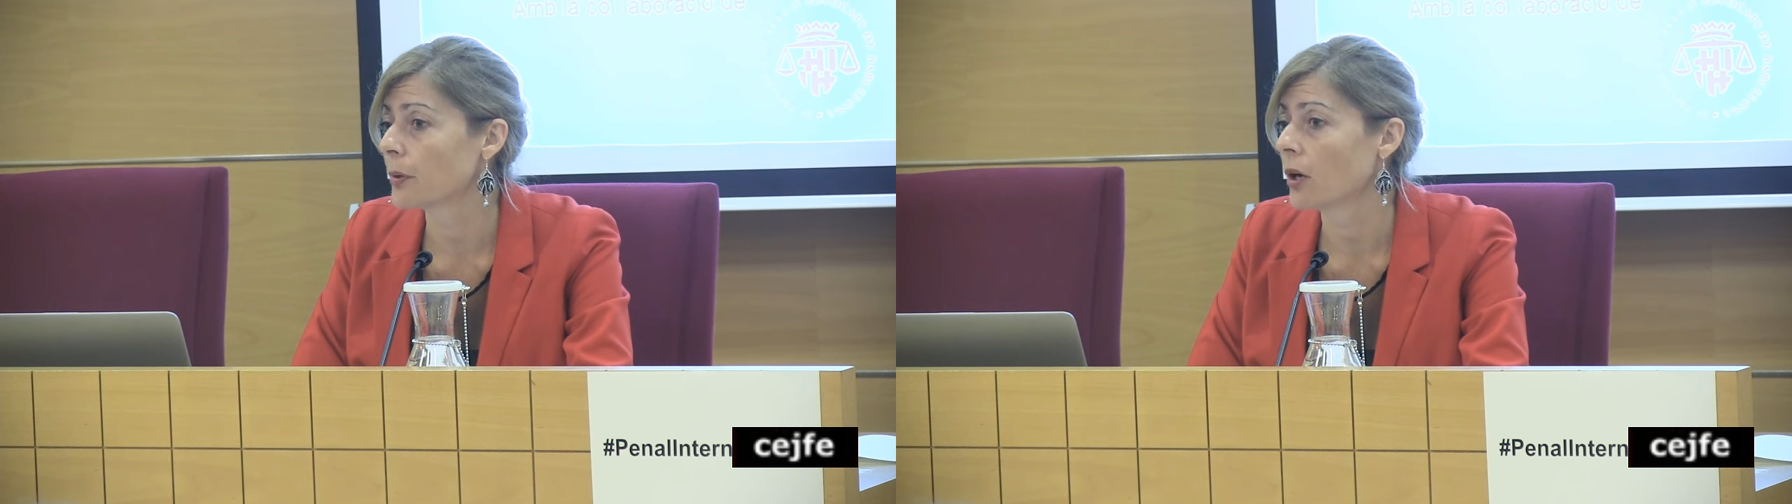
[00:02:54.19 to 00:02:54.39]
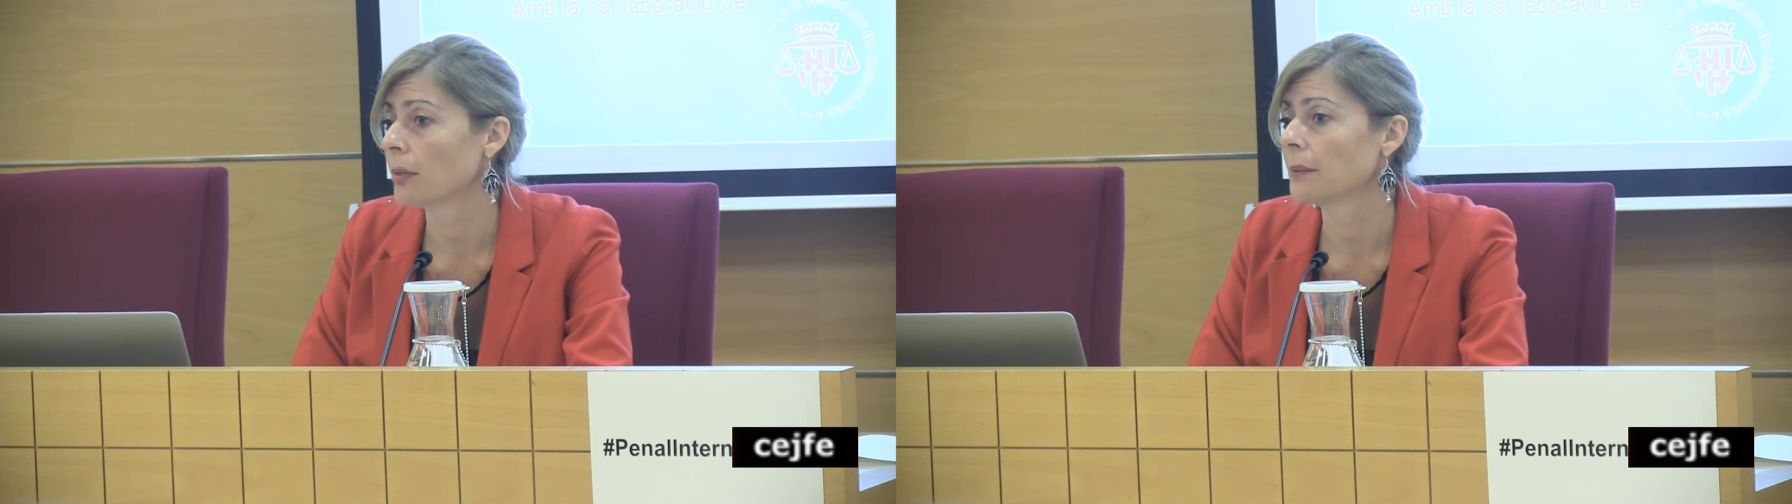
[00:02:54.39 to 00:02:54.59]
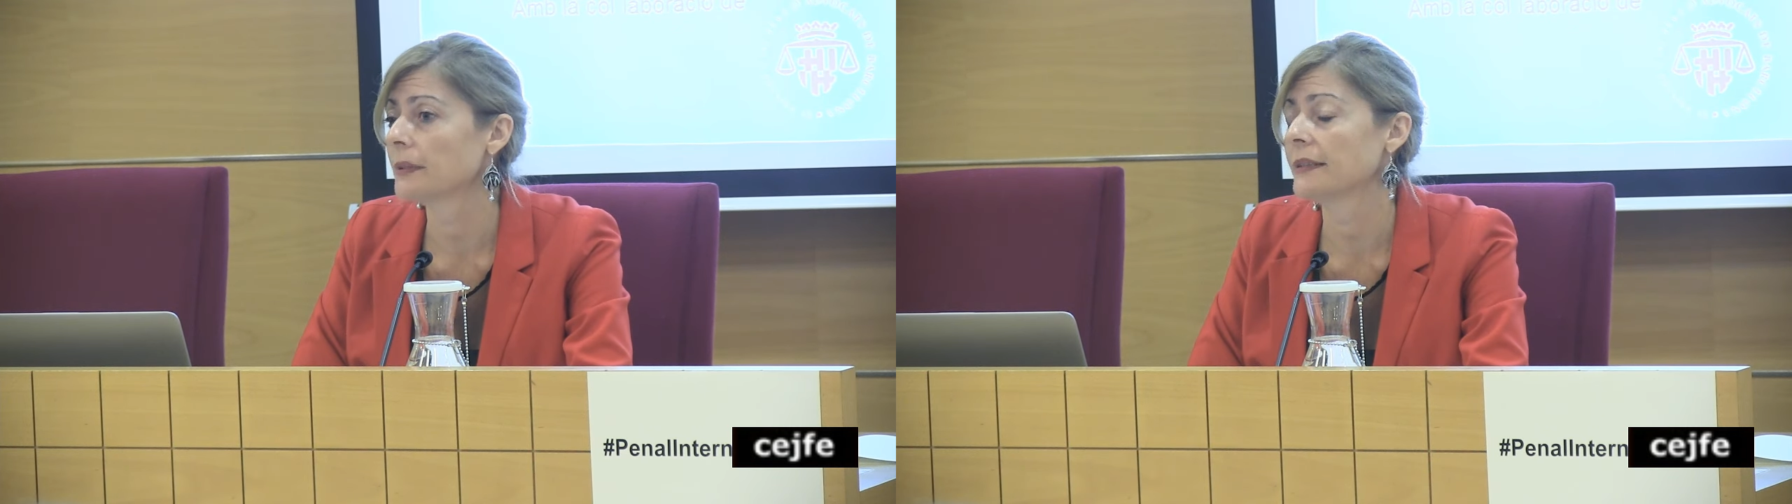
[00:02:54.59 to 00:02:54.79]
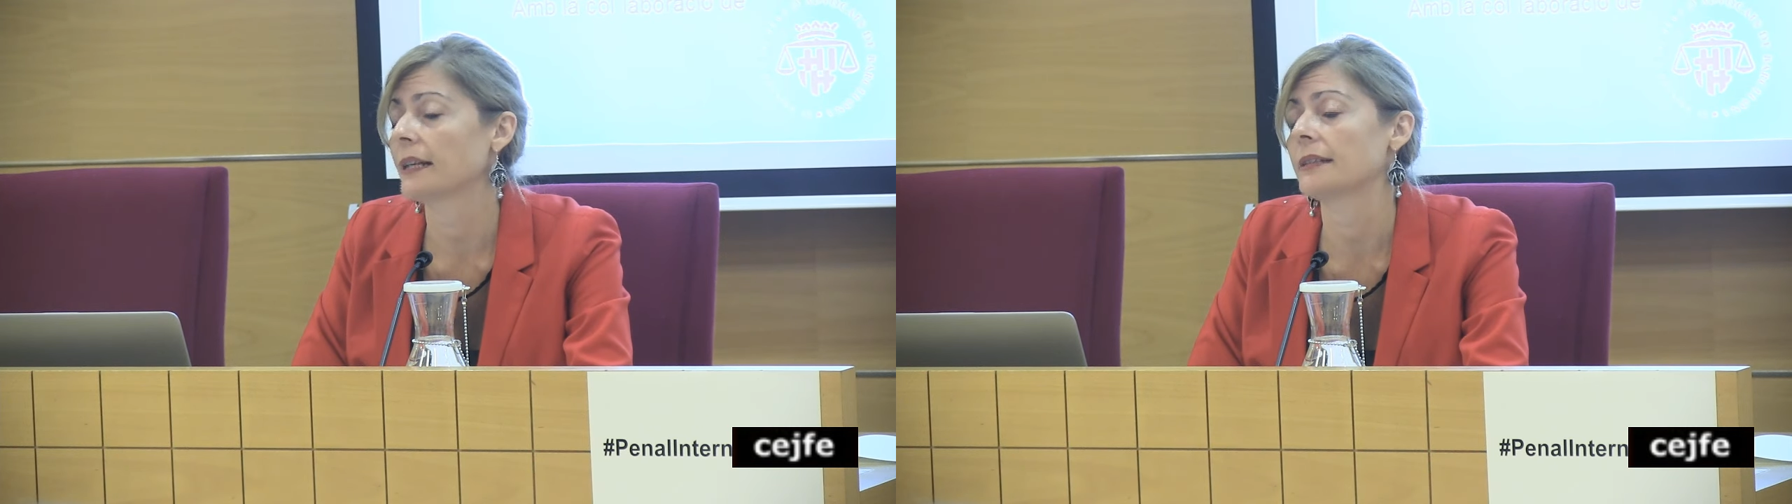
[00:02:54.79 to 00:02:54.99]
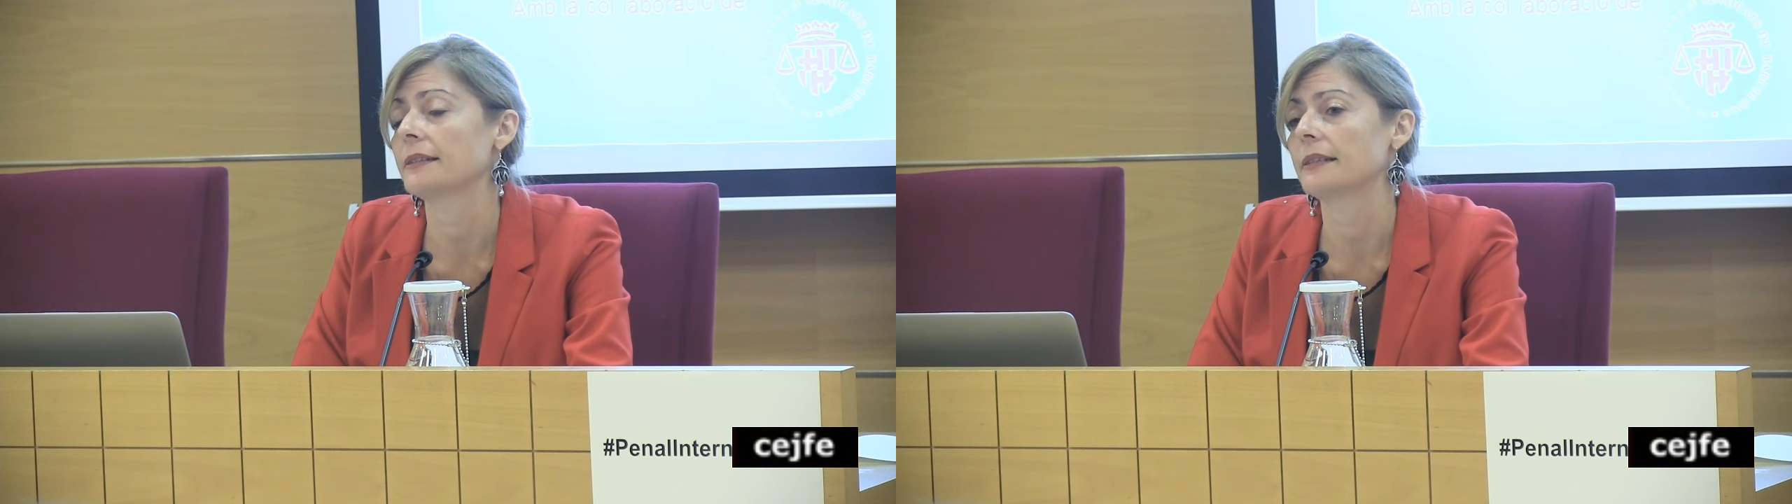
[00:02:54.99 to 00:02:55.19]
problem
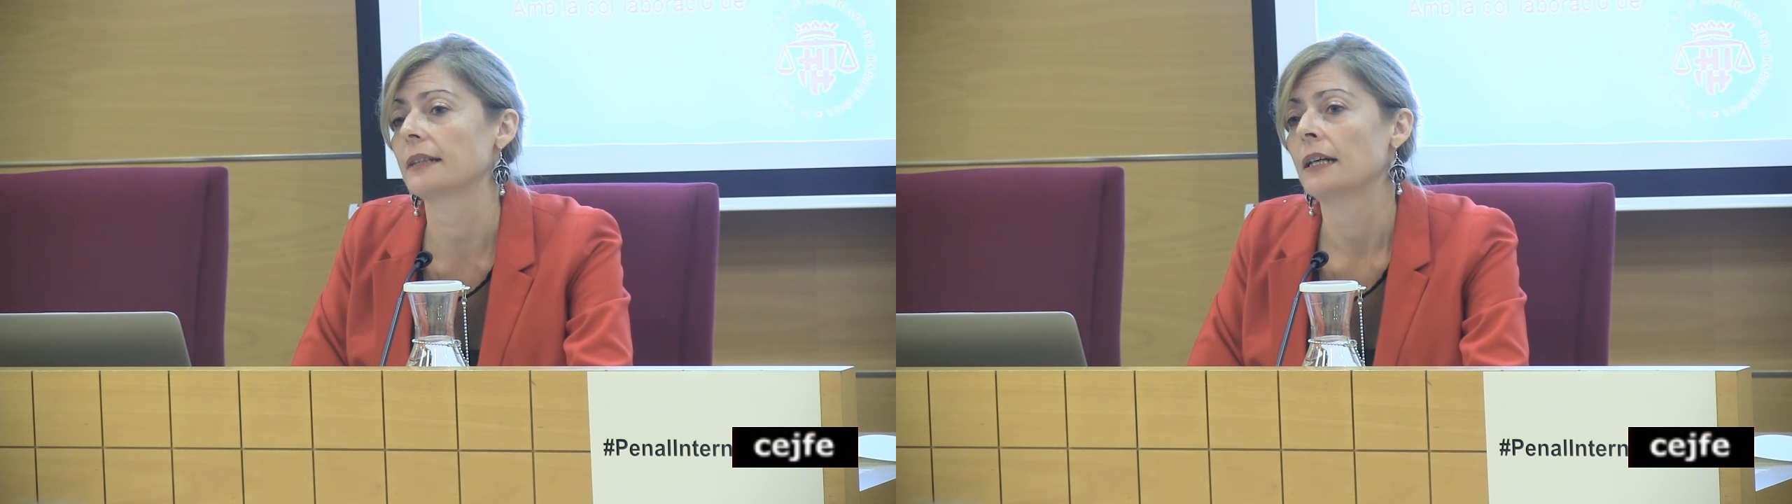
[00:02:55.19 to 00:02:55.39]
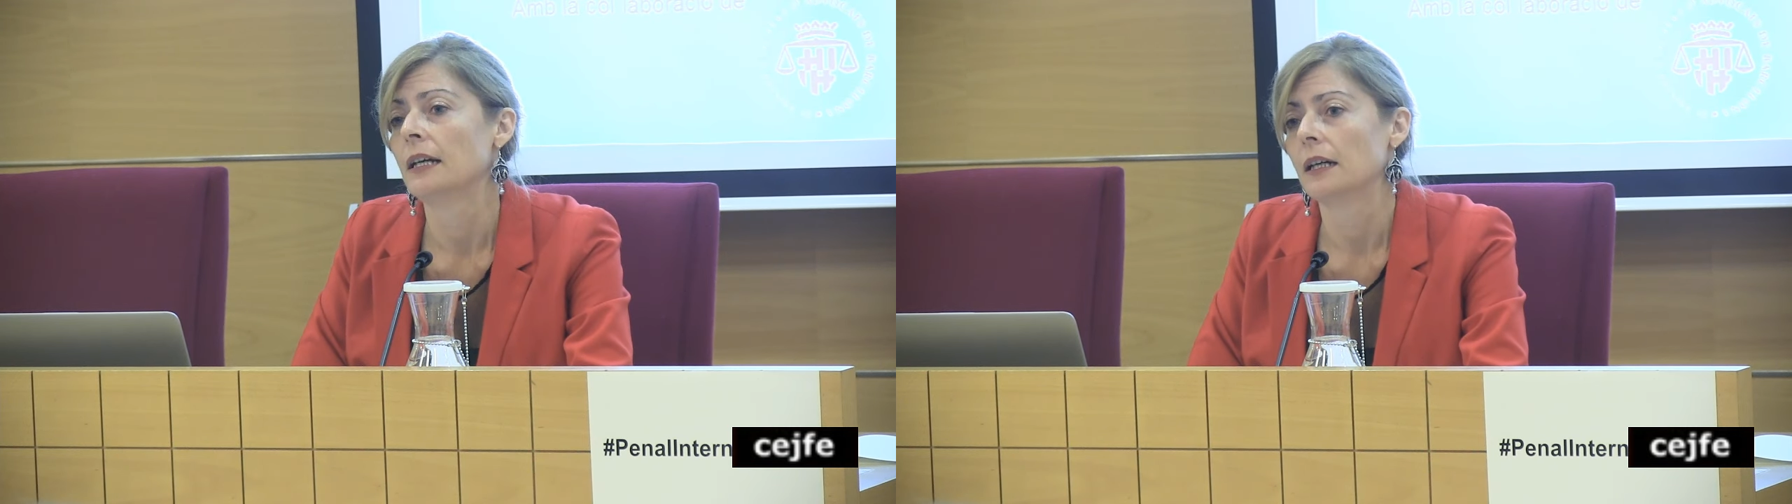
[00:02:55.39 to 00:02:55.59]
that